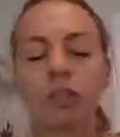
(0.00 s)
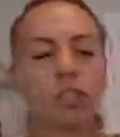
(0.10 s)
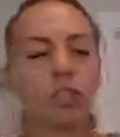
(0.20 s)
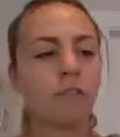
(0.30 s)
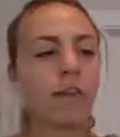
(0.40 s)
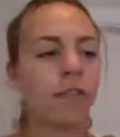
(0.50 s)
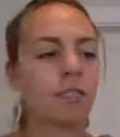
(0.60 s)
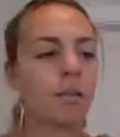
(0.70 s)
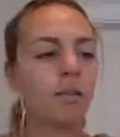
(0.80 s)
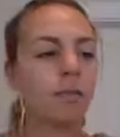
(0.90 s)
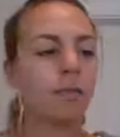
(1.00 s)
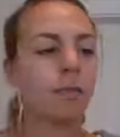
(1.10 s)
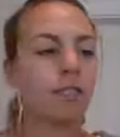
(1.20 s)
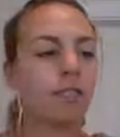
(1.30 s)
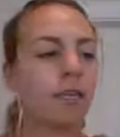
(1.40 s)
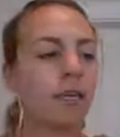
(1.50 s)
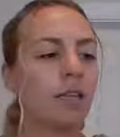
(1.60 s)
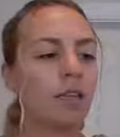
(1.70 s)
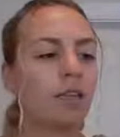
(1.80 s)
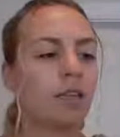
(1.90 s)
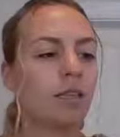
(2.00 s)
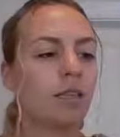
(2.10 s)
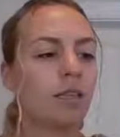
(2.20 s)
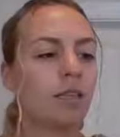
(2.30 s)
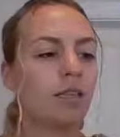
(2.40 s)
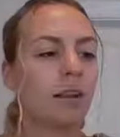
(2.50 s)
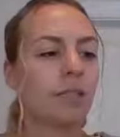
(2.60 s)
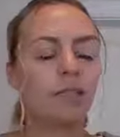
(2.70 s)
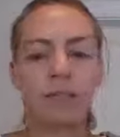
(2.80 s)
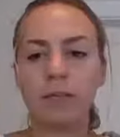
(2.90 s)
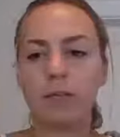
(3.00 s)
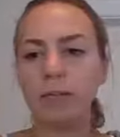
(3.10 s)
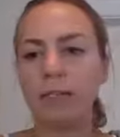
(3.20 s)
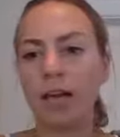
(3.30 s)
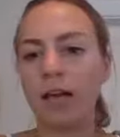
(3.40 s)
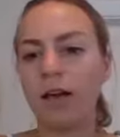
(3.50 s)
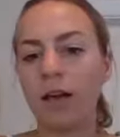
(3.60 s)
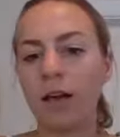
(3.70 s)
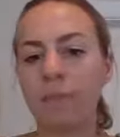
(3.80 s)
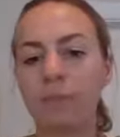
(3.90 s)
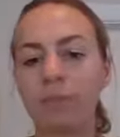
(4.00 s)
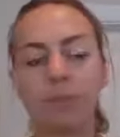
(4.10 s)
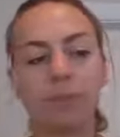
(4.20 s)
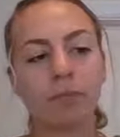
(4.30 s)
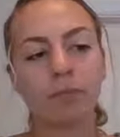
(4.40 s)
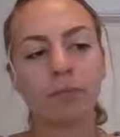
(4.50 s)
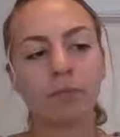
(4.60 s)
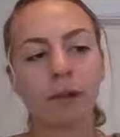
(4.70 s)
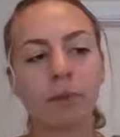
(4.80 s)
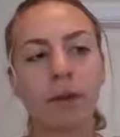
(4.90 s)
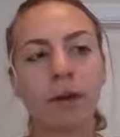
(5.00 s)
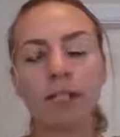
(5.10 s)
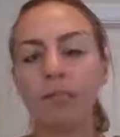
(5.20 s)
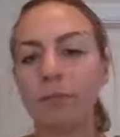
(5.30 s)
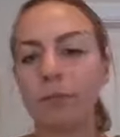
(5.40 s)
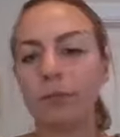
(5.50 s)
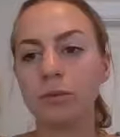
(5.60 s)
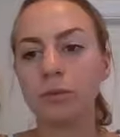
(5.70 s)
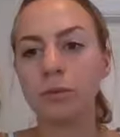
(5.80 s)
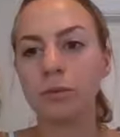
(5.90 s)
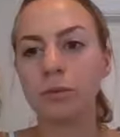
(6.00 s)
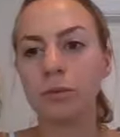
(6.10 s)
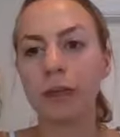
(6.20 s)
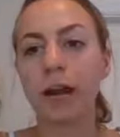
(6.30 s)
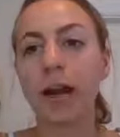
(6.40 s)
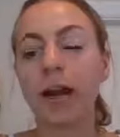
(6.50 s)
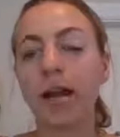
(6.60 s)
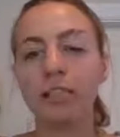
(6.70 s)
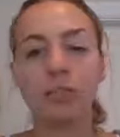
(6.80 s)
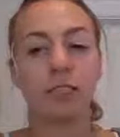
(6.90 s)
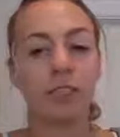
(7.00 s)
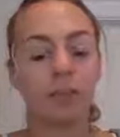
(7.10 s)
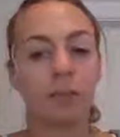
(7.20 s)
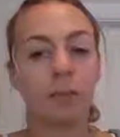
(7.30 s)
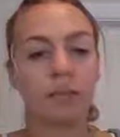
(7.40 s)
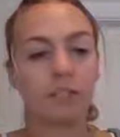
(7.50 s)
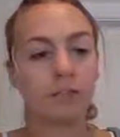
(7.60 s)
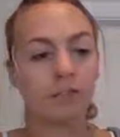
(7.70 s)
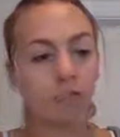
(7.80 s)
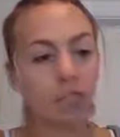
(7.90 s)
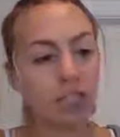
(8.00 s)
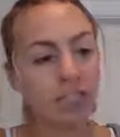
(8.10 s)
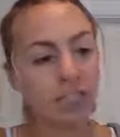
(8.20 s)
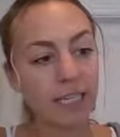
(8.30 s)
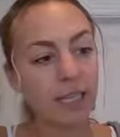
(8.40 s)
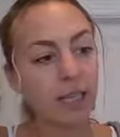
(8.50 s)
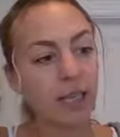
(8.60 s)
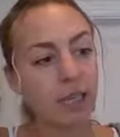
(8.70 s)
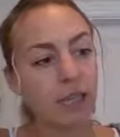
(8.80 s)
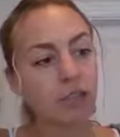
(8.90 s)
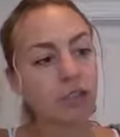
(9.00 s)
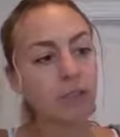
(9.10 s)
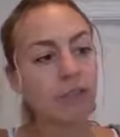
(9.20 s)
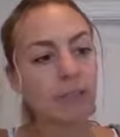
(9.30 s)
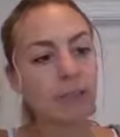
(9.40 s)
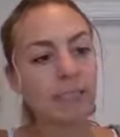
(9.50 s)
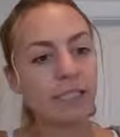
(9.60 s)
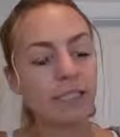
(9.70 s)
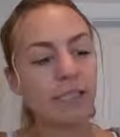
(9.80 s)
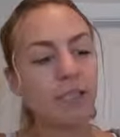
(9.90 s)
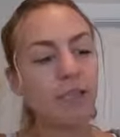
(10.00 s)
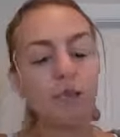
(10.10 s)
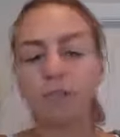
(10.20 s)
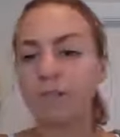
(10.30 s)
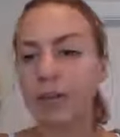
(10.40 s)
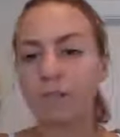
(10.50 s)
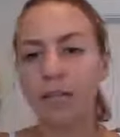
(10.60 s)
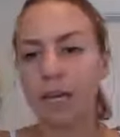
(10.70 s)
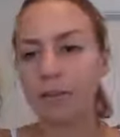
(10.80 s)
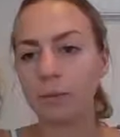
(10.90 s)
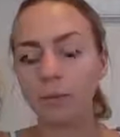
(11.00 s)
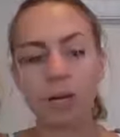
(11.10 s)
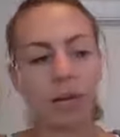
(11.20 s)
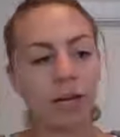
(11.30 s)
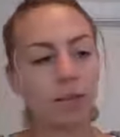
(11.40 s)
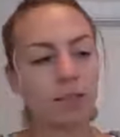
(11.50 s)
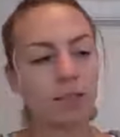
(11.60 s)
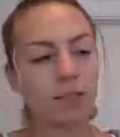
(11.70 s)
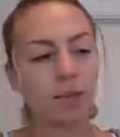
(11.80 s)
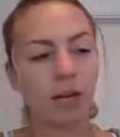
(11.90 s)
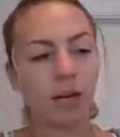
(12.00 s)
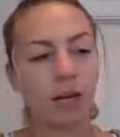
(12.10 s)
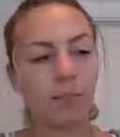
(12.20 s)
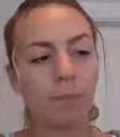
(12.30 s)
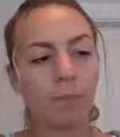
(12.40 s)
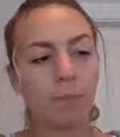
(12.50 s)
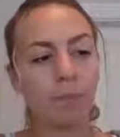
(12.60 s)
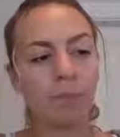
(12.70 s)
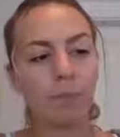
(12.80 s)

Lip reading: nutrition facts label because these are the vitamins and minerals that Americans are most or at highest risk of being deficient in. So vitamin D, those are found in animal products. And